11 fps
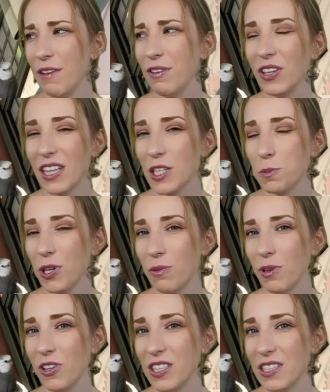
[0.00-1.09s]
feel like that's pretty
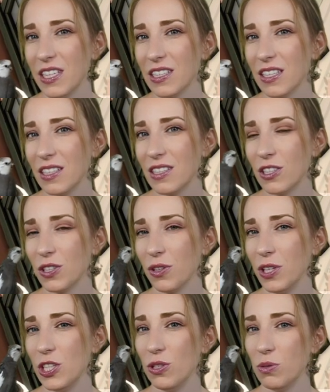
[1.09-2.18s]
realistic since there's
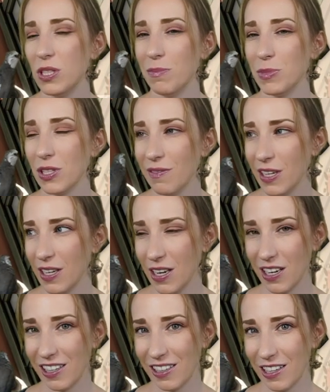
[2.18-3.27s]
only 2 Sims living
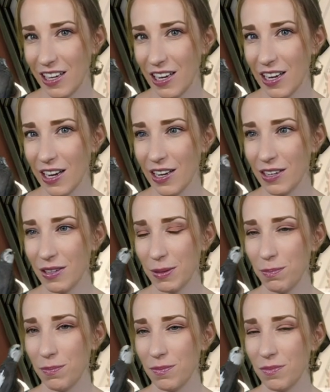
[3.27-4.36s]
here, and
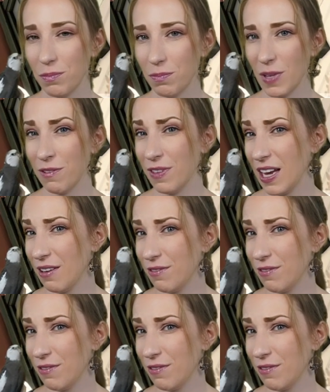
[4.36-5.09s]
if they have